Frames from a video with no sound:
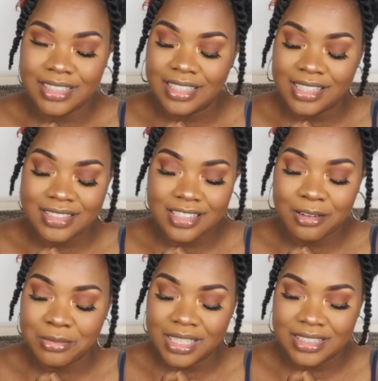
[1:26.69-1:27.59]
Kids
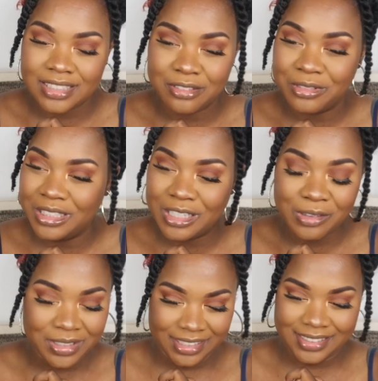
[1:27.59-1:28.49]
are a blessing. We
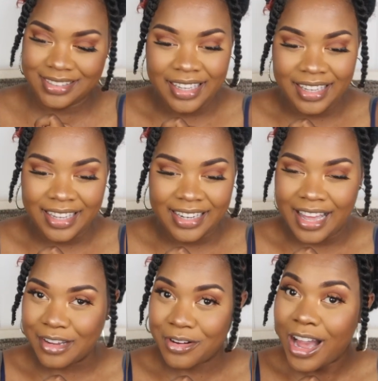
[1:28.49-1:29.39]
know this. And
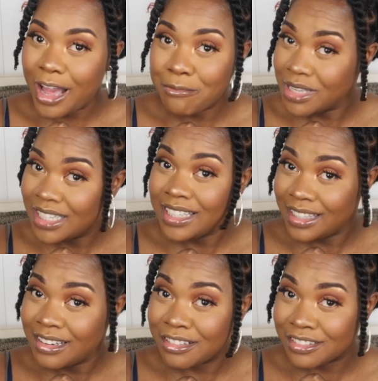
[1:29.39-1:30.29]
I cried
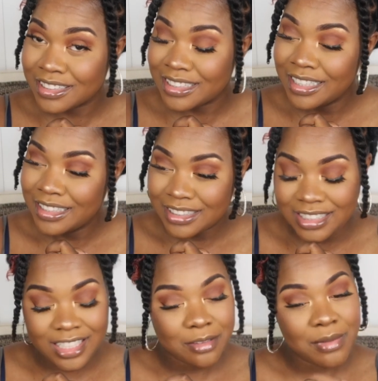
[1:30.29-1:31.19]
many years
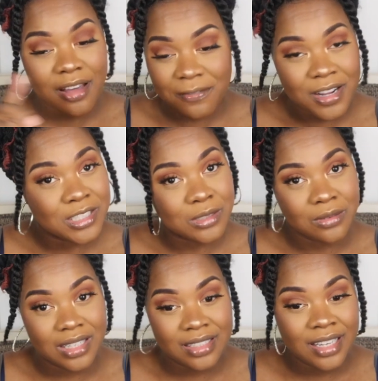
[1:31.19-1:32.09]
to get my first
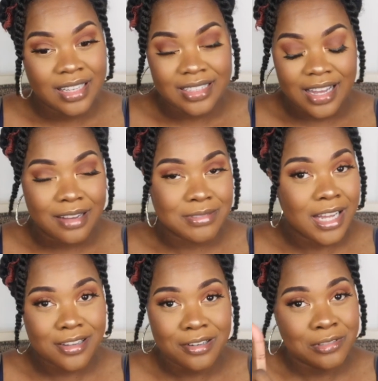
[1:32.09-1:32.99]
one. Now, I'm
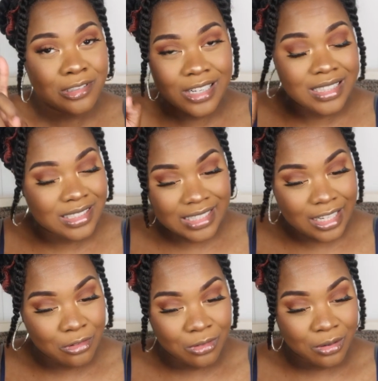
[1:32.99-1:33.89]
not going to regret the
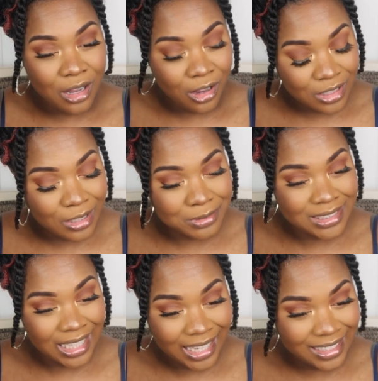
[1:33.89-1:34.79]
second one. All
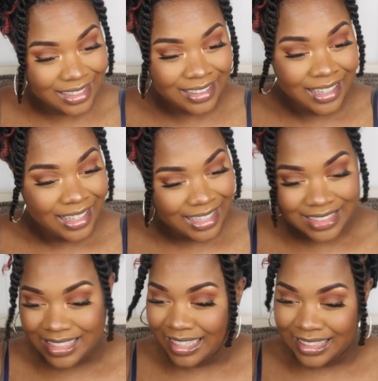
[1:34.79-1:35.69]
I'm saying
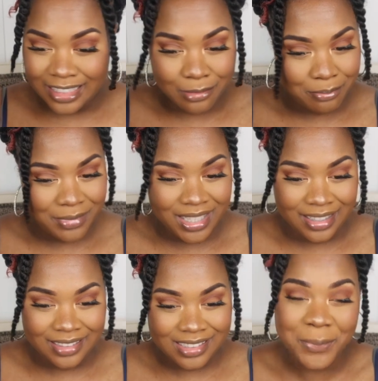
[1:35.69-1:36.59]
is I need a
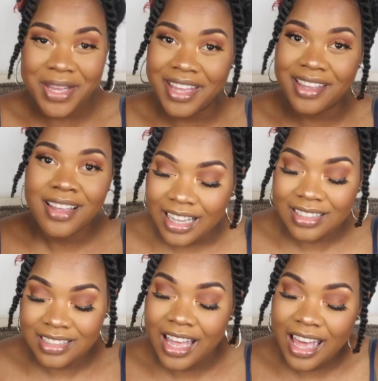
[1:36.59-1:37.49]
minute. But
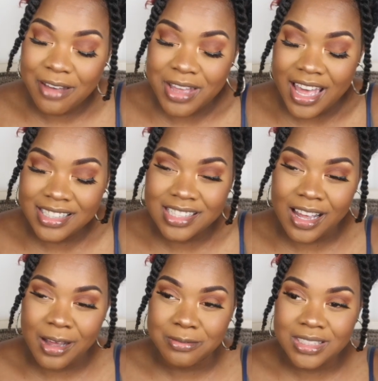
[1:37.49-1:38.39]
I have had
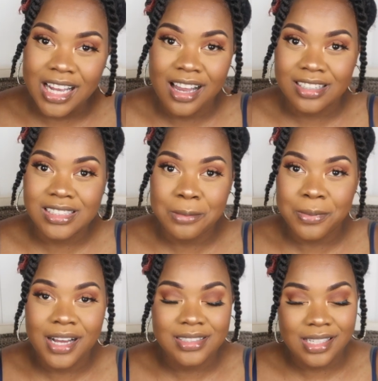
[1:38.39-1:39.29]
time to honestly
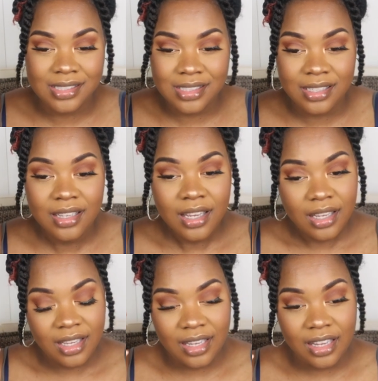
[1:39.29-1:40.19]
process it,
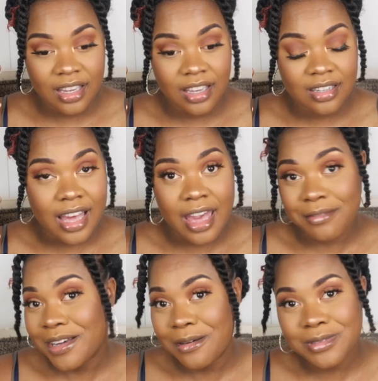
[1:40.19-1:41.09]
and I
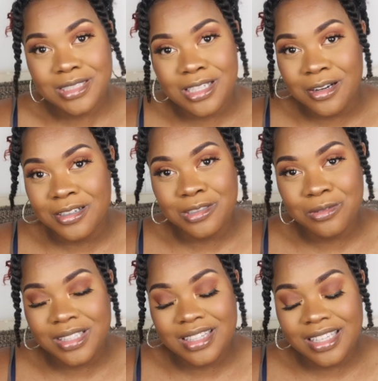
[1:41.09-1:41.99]
have come to terms
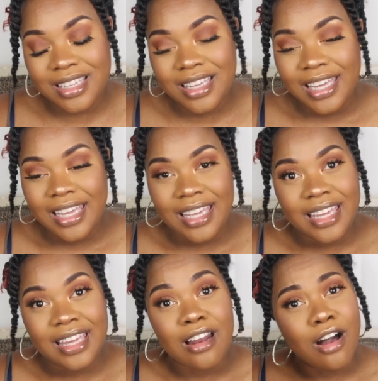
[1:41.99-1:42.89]
with it.
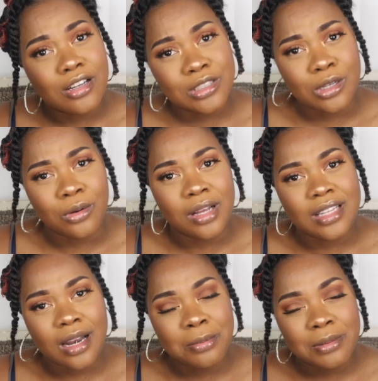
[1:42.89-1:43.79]
And also, a
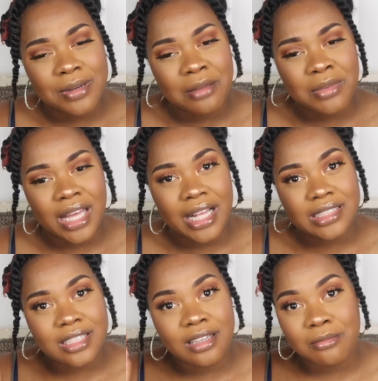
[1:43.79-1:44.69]
lot of people have been
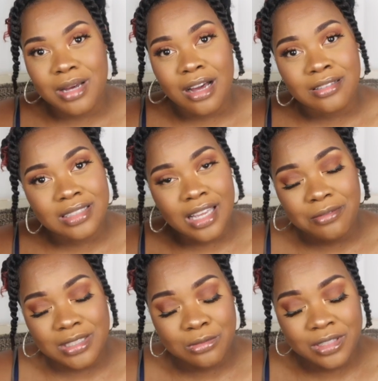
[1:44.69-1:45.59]
asking about
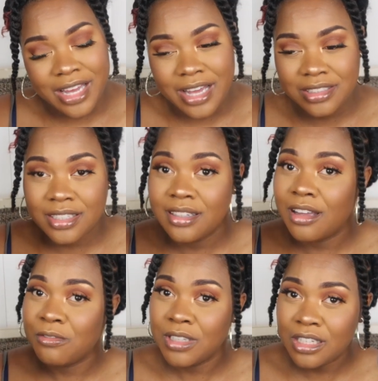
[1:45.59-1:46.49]
David's
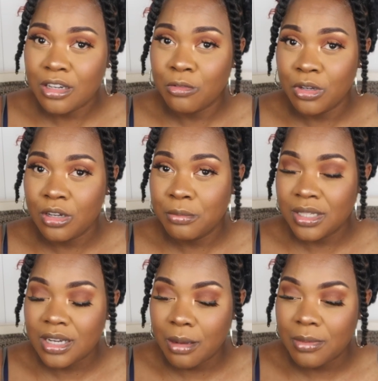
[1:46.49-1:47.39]
reaction. A video will
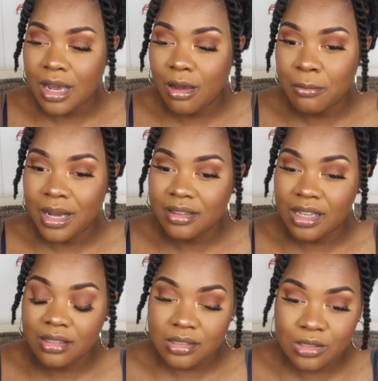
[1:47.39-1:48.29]
be coming out about
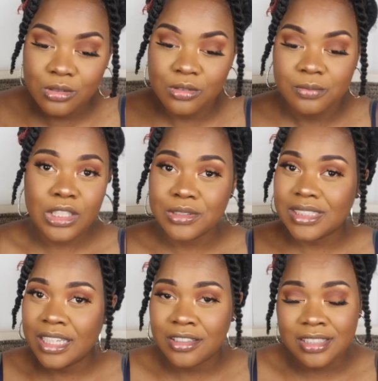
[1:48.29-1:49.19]
that soon, so
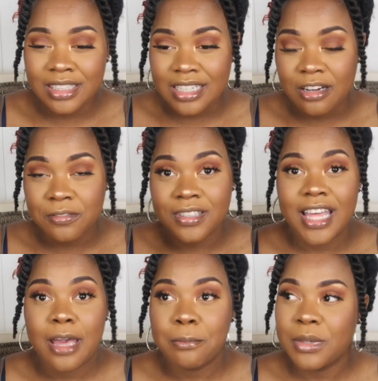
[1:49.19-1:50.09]
stay on the lookout for
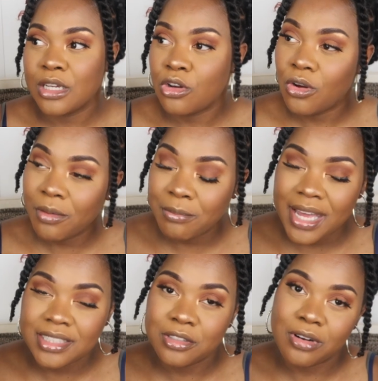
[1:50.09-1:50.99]
that. But going
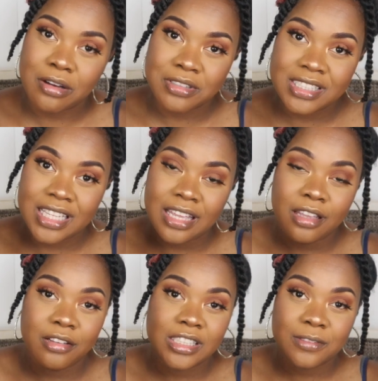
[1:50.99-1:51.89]
back to what I was
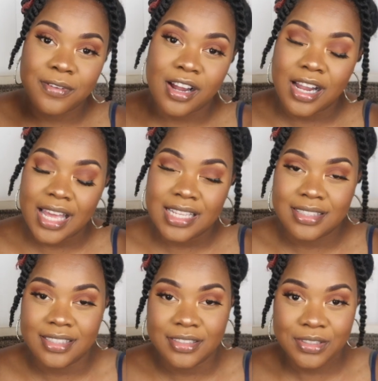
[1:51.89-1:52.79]
saying as far
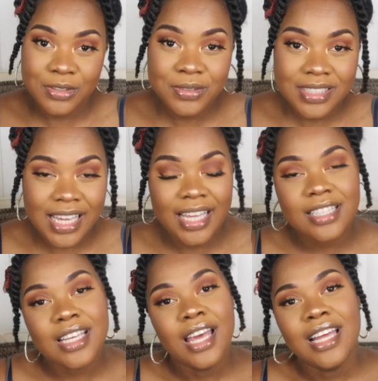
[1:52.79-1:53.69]
as the due
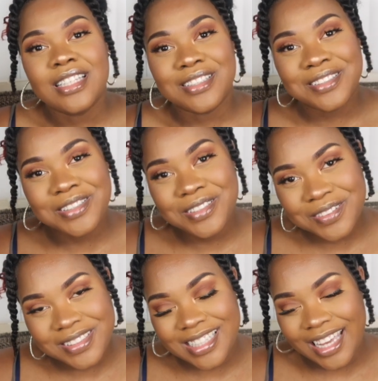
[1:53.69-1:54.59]

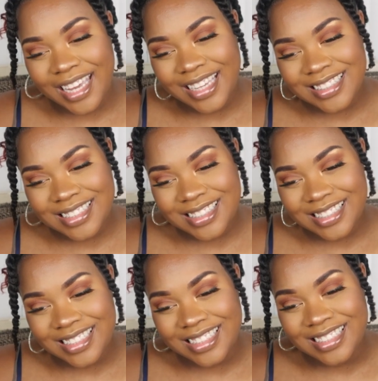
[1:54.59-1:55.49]
date
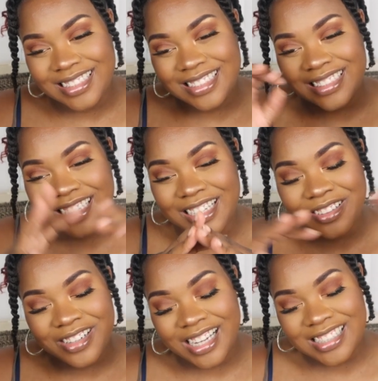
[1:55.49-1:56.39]
is a
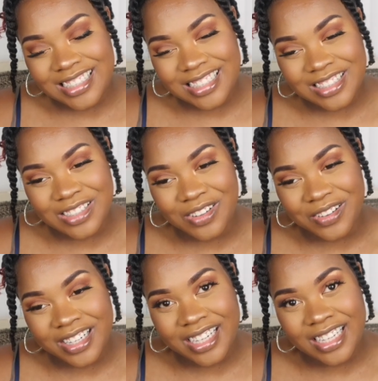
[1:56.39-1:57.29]
crazy
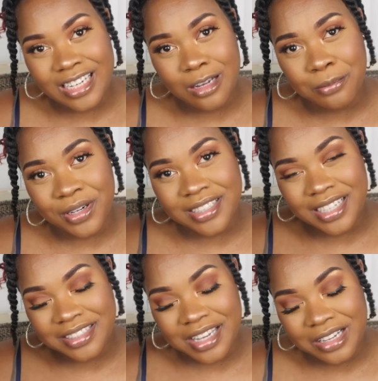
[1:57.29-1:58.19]
story, and I'll break
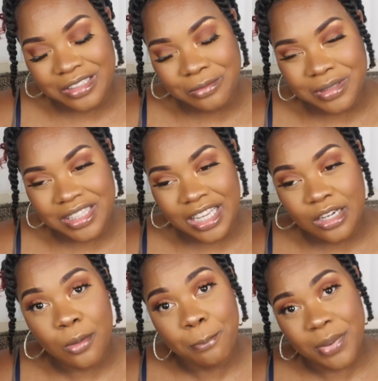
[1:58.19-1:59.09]
that down a little bit later.